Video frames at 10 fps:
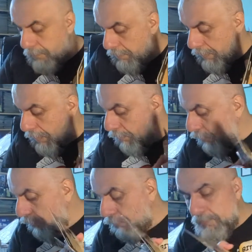then
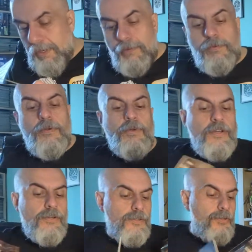you do have, we're
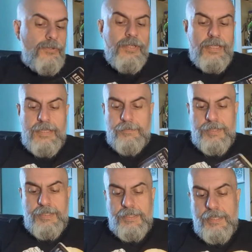going to look at them
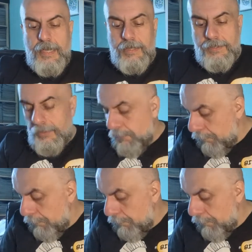in detail. So